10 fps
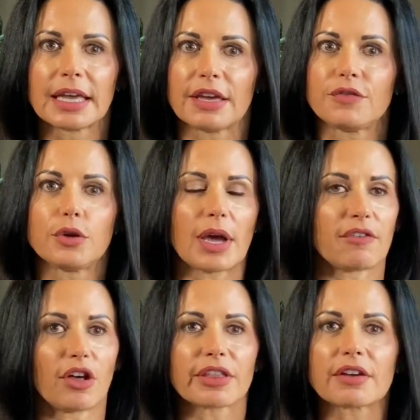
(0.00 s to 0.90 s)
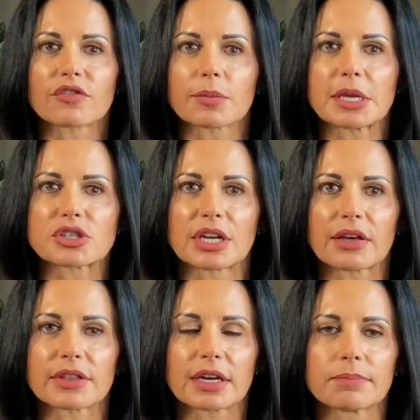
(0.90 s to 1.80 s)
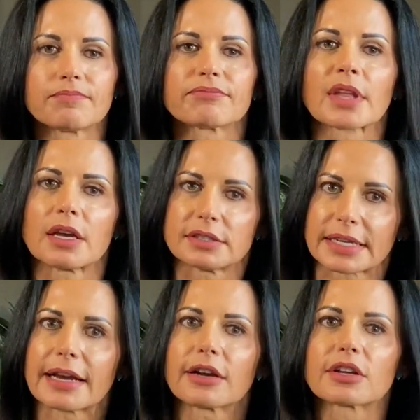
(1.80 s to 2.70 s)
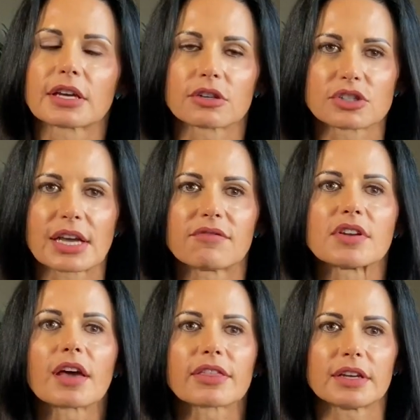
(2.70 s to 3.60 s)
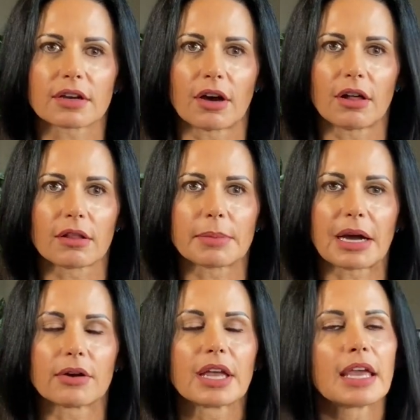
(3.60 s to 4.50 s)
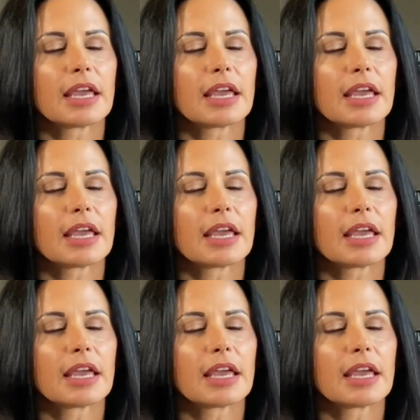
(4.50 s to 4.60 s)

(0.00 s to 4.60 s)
If you have all the information out there, tire kickers have nothing to call about.